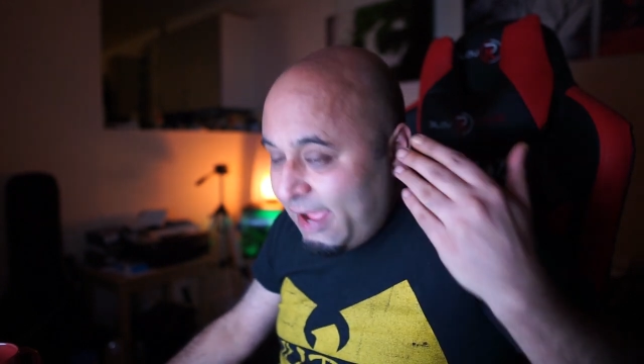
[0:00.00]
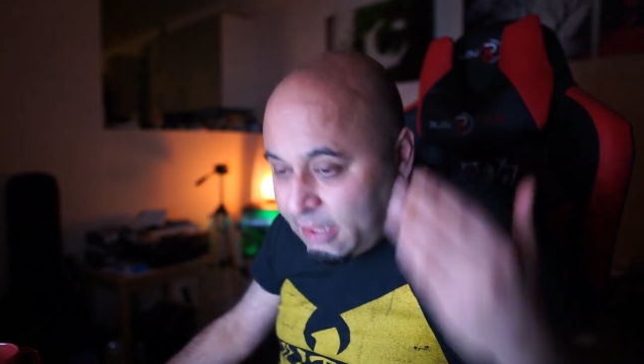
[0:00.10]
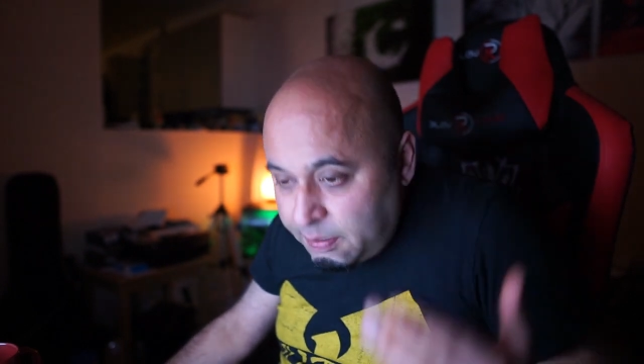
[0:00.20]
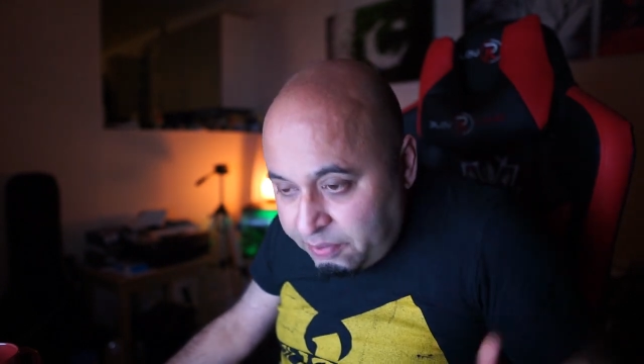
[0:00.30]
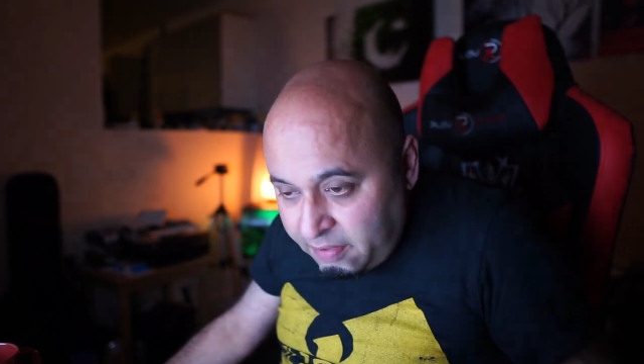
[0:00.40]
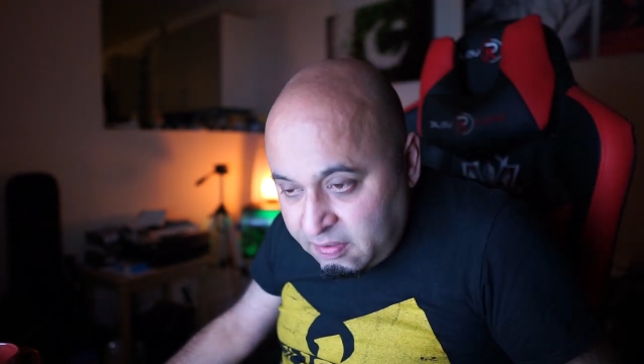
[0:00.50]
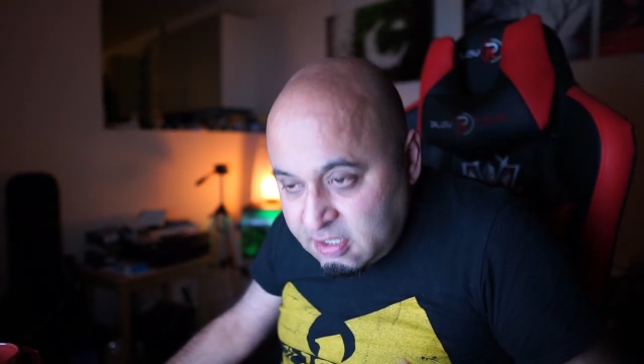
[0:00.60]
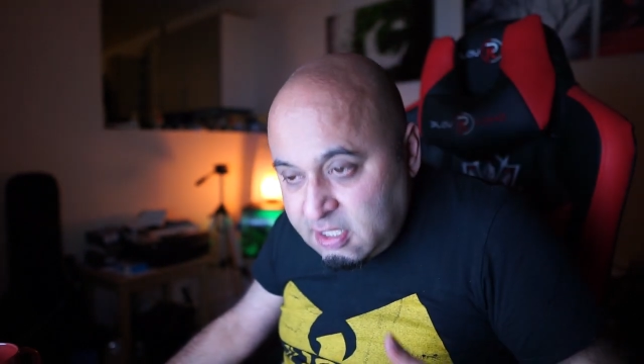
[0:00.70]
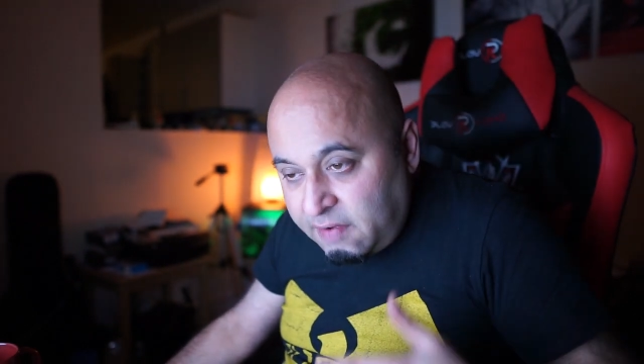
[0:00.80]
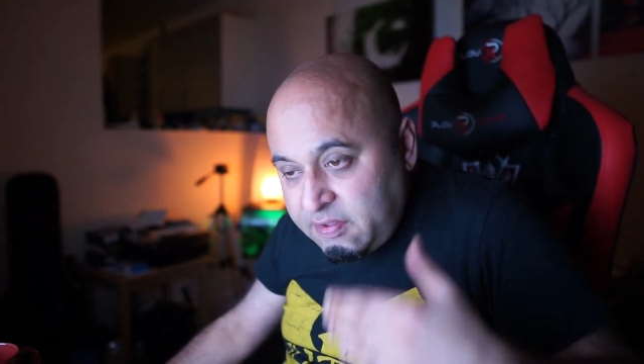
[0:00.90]
and the previous
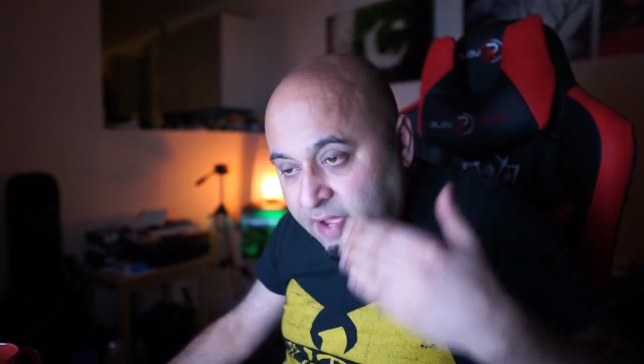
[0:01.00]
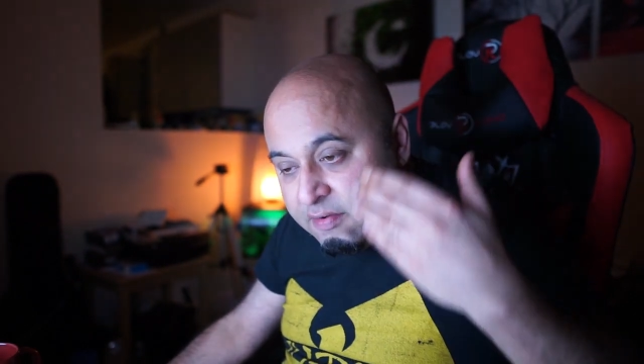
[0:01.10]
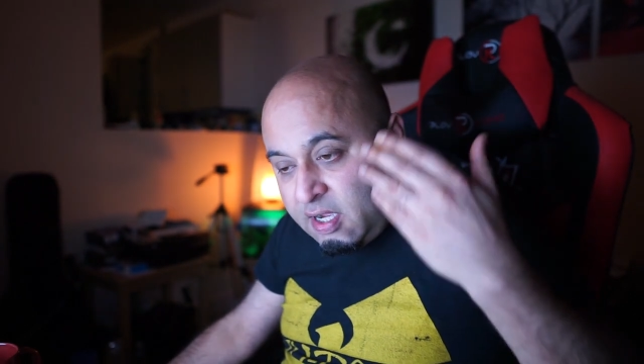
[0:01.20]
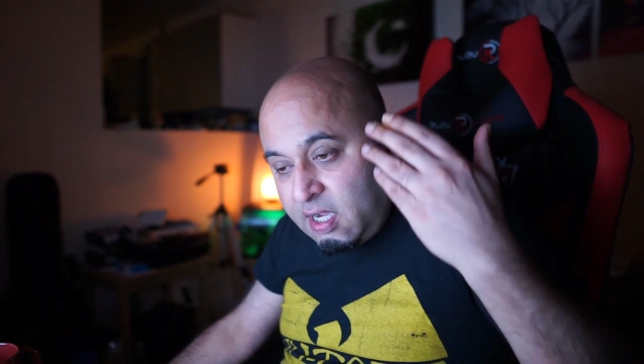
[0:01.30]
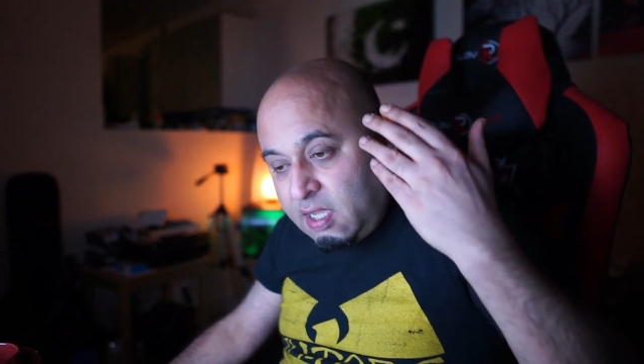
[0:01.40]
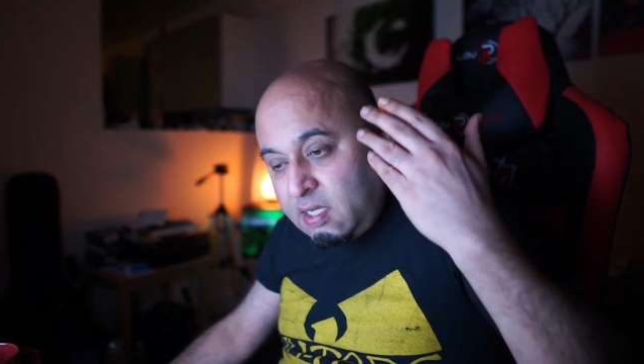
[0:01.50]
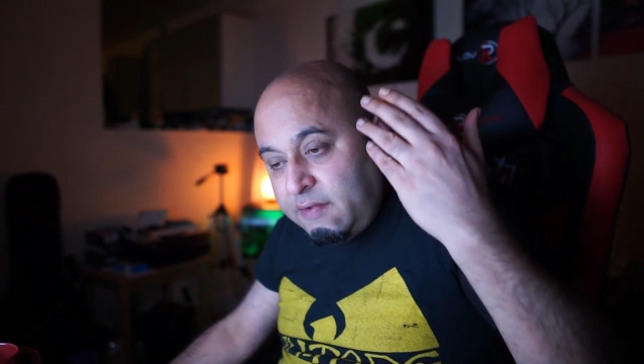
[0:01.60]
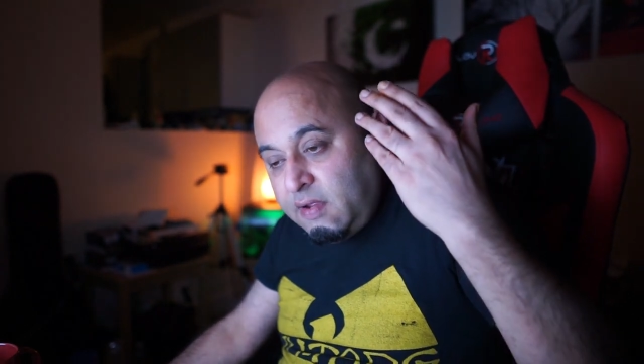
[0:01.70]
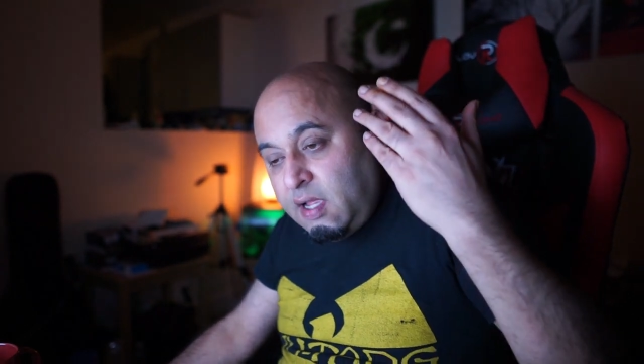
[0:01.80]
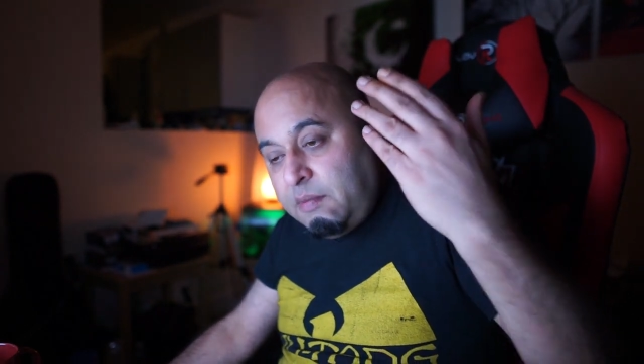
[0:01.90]
stuff that I've heard
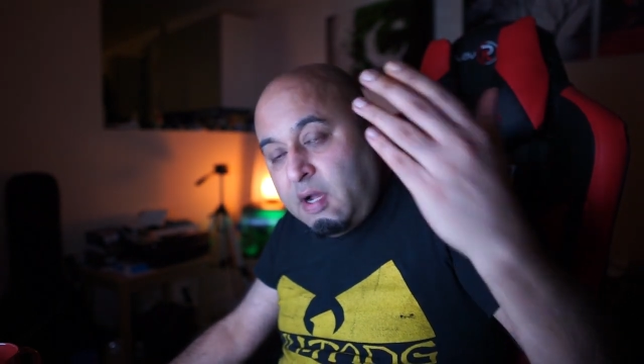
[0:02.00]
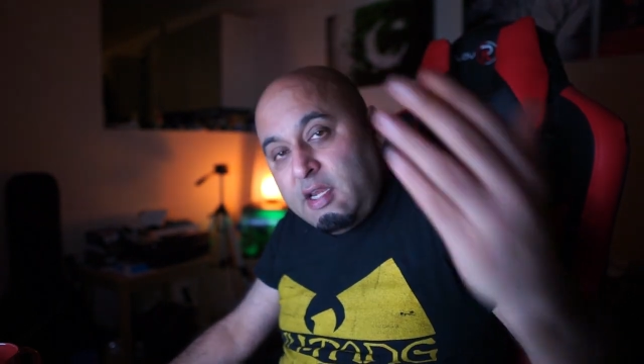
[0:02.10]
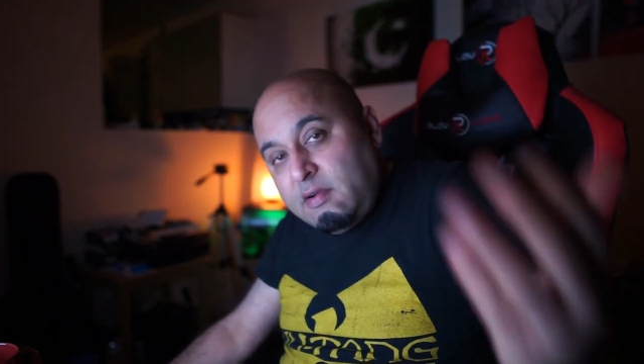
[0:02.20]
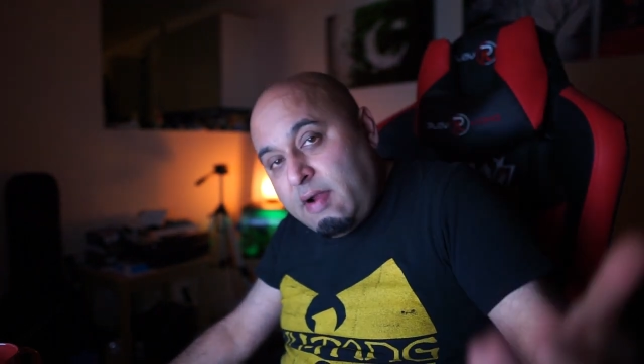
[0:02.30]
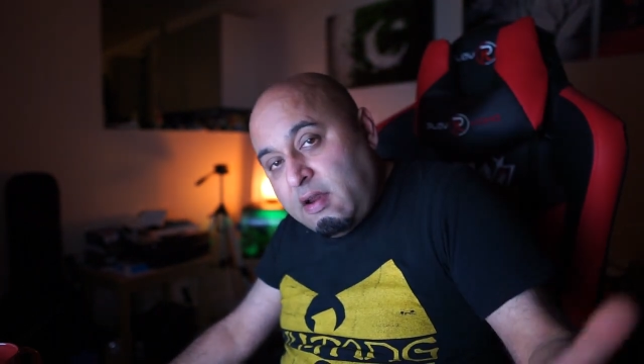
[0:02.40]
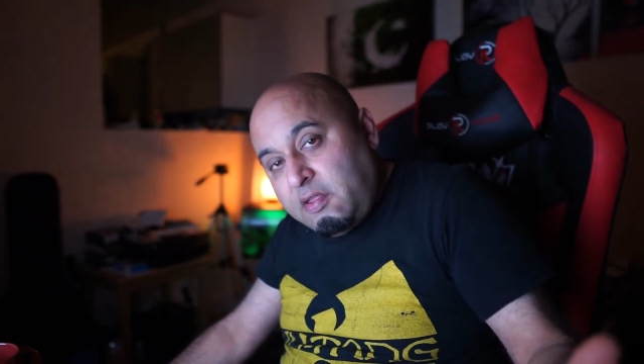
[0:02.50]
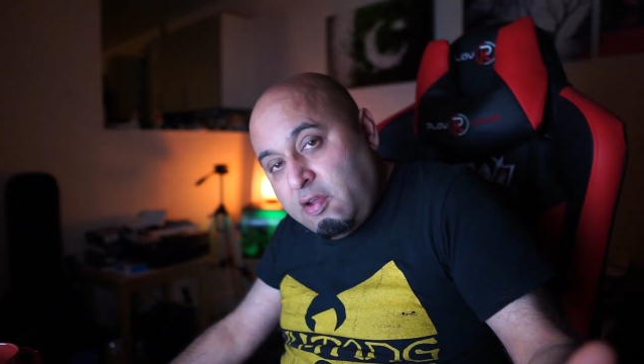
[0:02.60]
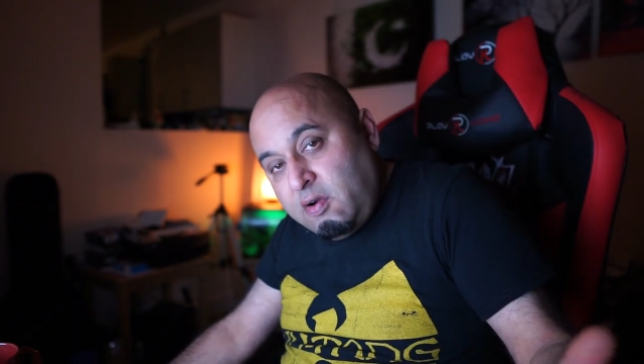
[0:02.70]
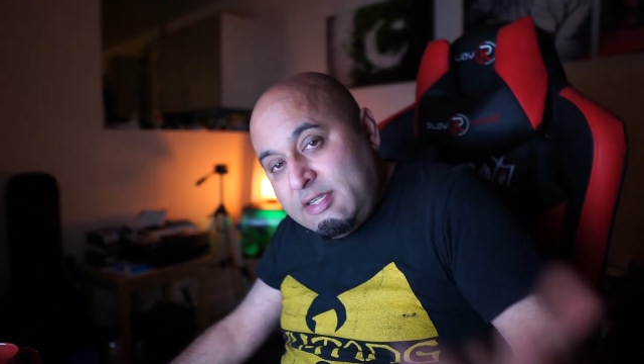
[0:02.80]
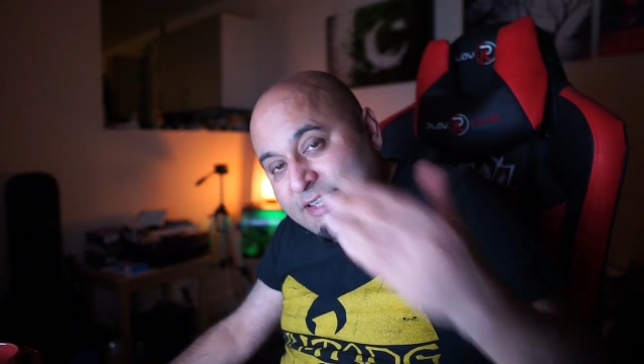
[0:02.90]
Underground
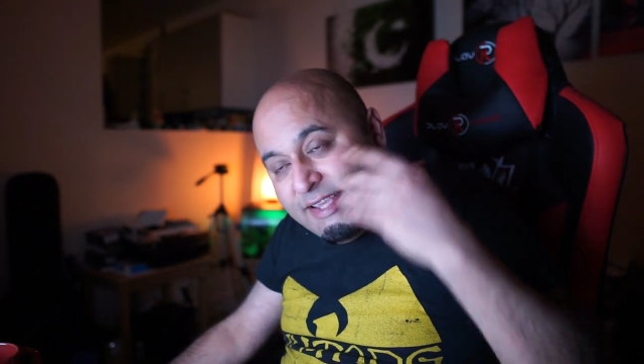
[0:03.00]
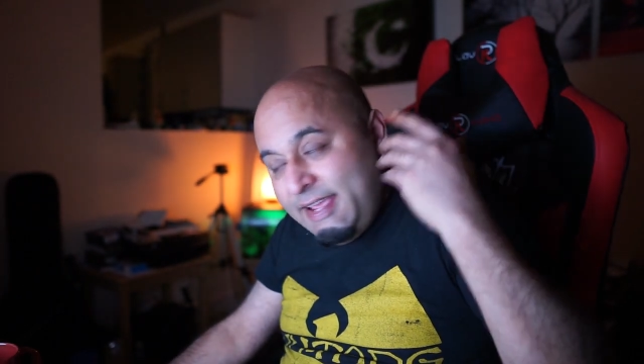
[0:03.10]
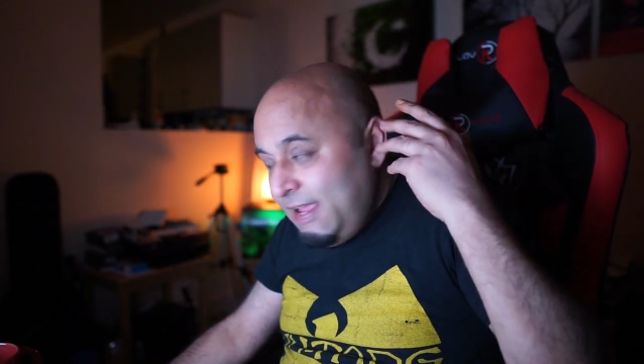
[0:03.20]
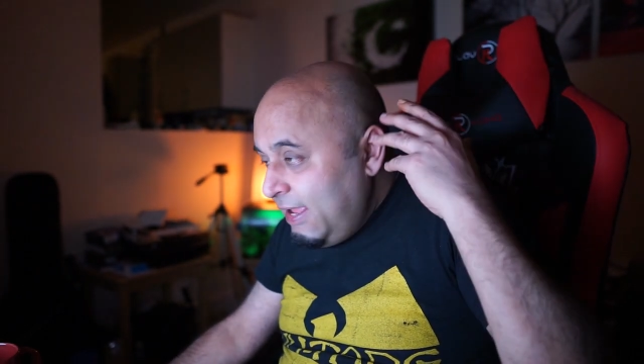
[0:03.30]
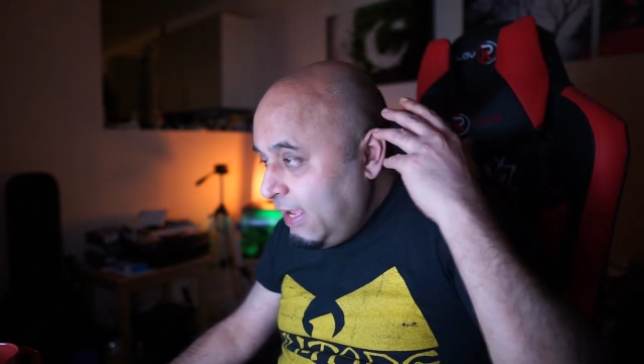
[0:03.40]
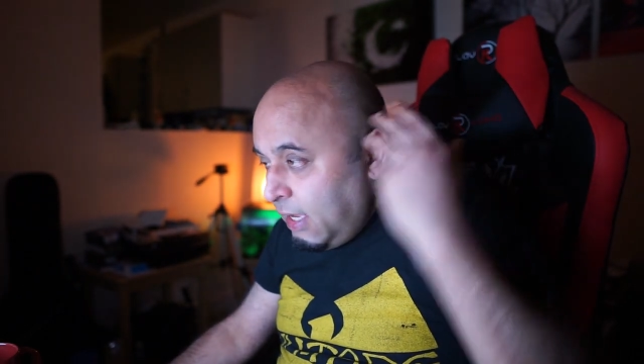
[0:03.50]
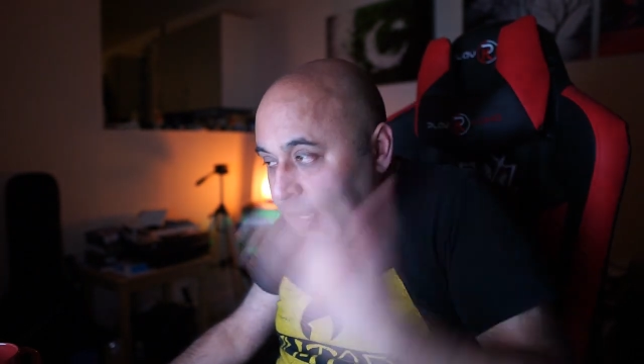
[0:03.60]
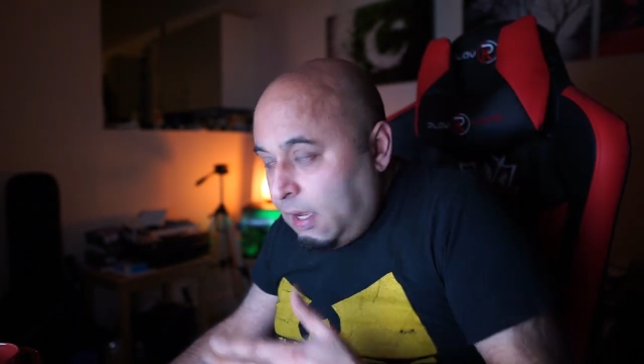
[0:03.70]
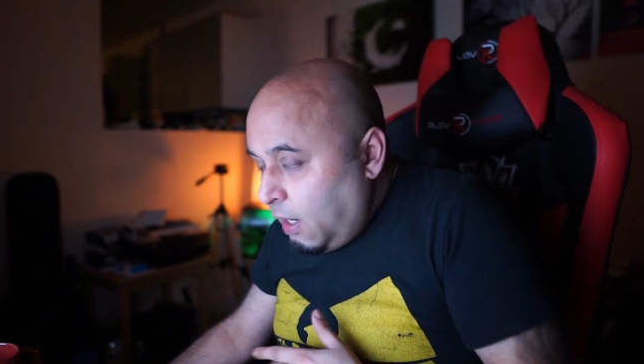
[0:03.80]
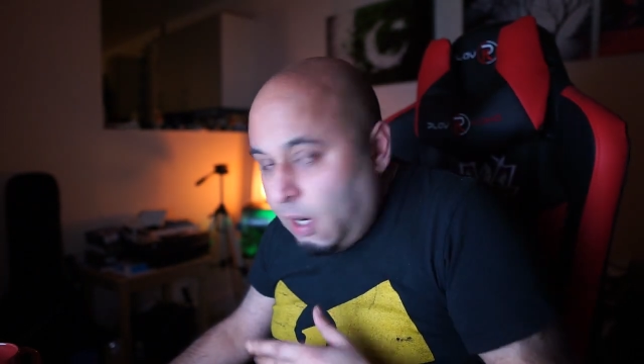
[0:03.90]
Authority,
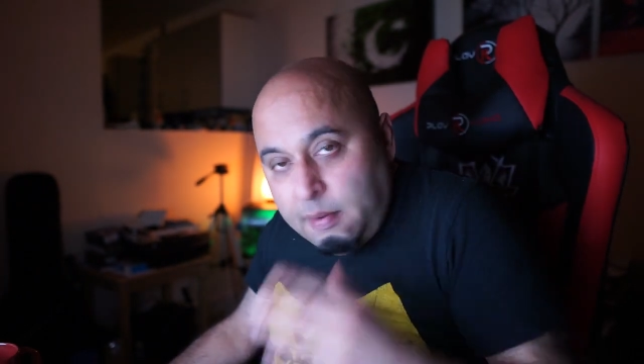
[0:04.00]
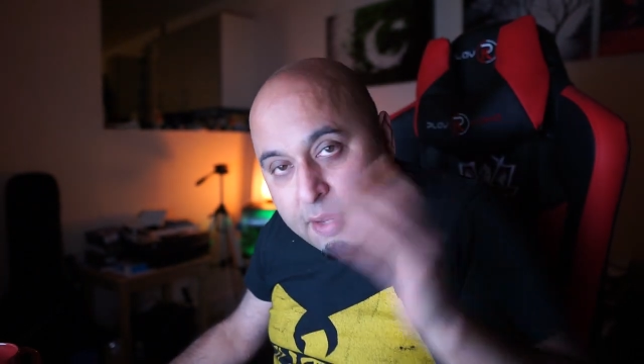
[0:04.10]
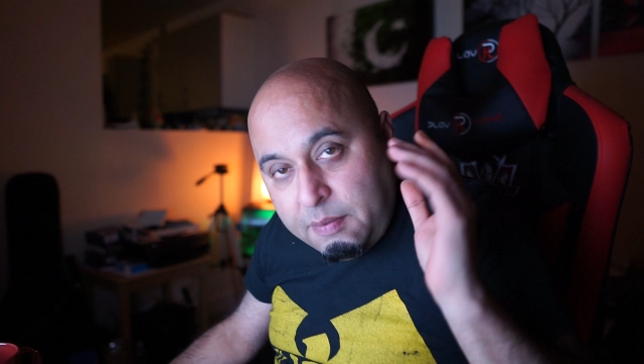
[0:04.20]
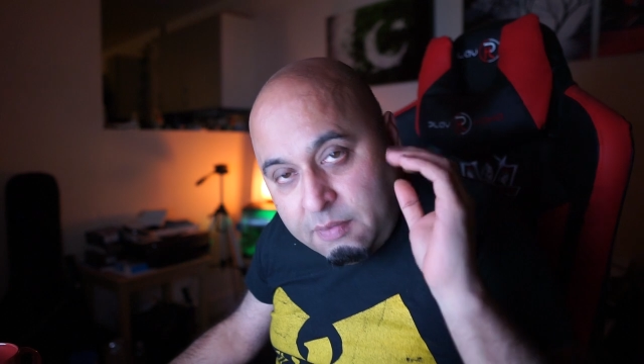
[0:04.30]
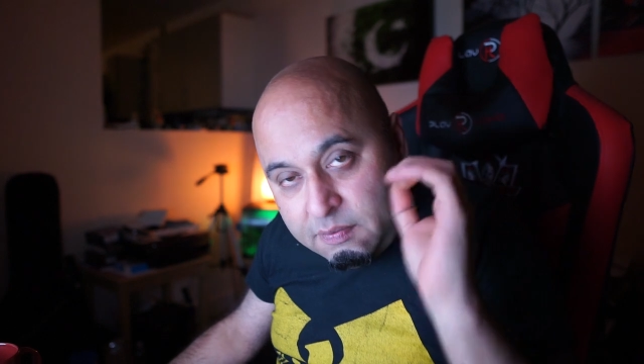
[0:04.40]
I'm